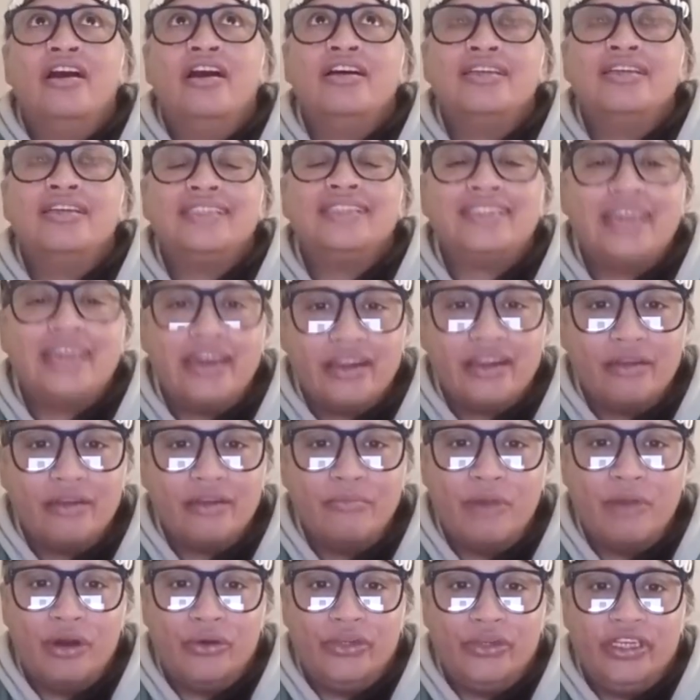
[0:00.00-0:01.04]

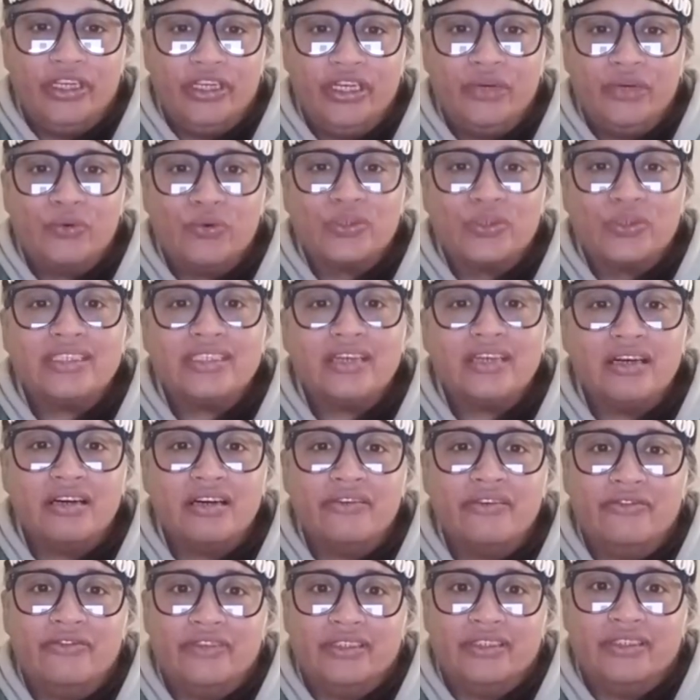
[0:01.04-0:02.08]
ceremony or
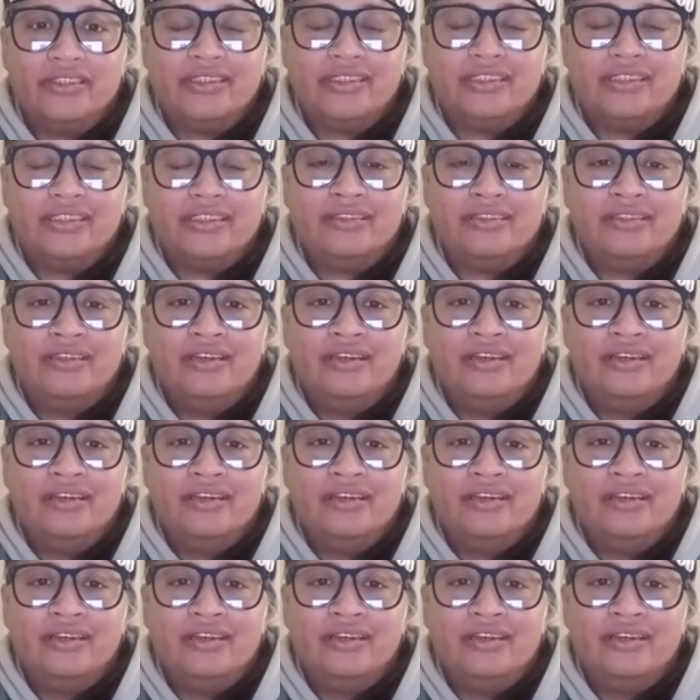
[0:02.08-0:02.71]
service,